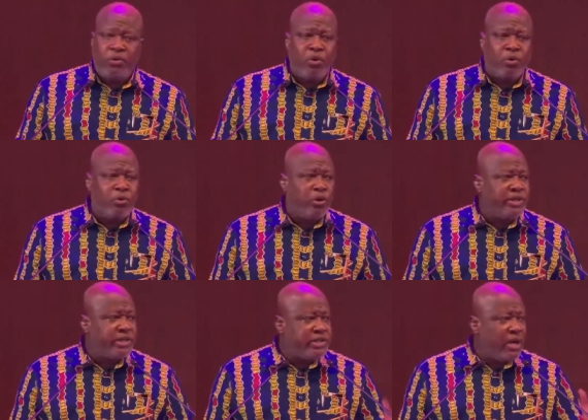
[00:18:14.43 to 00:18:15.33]
Google or
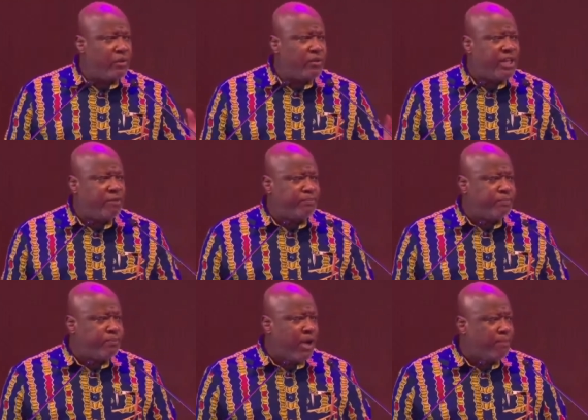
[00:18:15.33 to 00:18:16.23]
just download that
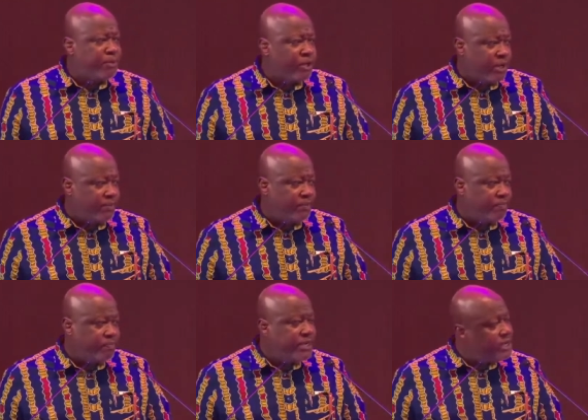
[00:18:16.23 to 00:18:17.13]
uh, poem,
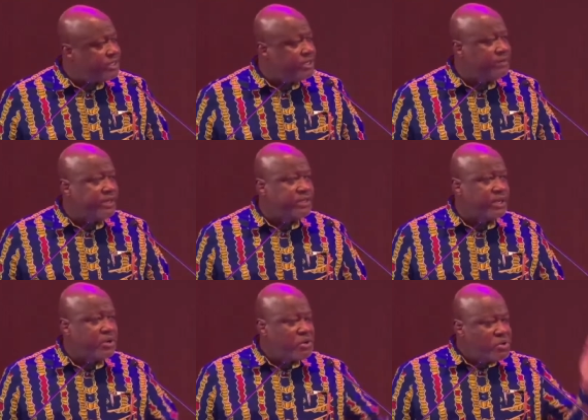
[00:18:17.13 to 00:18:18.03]
The
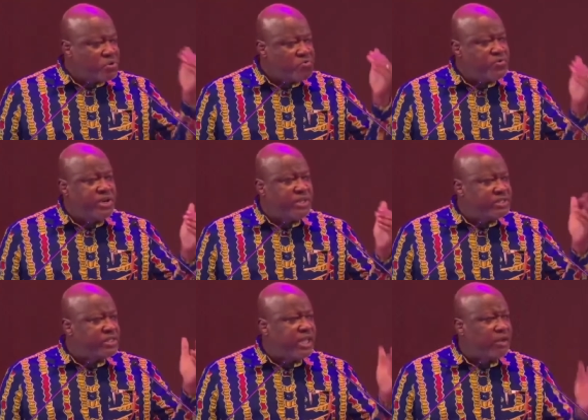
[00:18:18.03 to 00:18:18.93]
Desiderata. Read
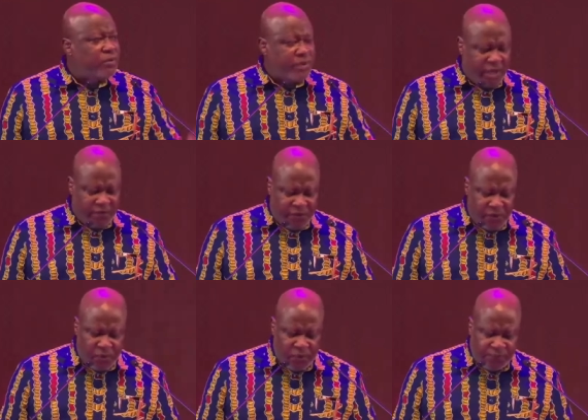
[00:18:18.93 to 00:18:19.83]
it, it would give
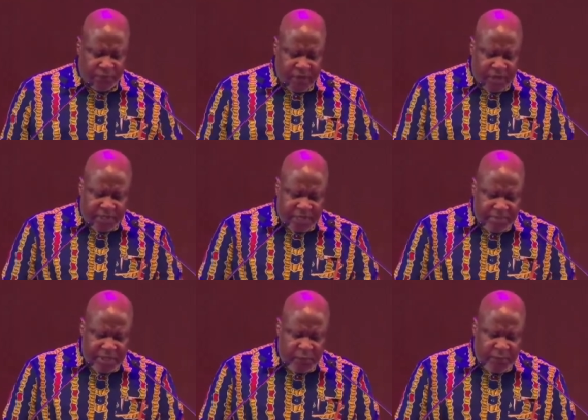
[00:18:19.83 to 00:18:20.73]
you
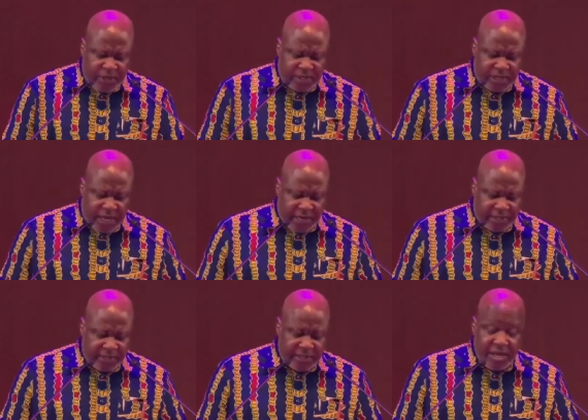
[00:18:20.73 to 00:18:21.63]
some deep
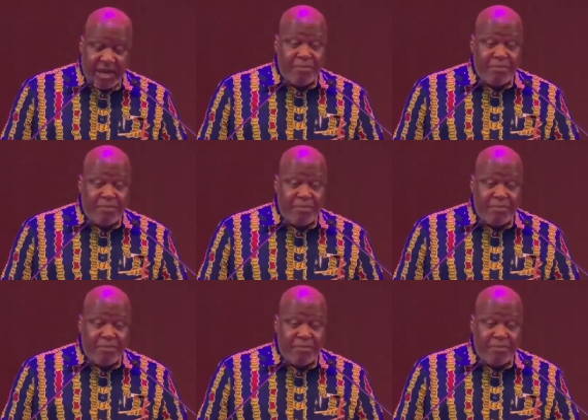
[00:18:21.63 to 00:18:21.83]
insights.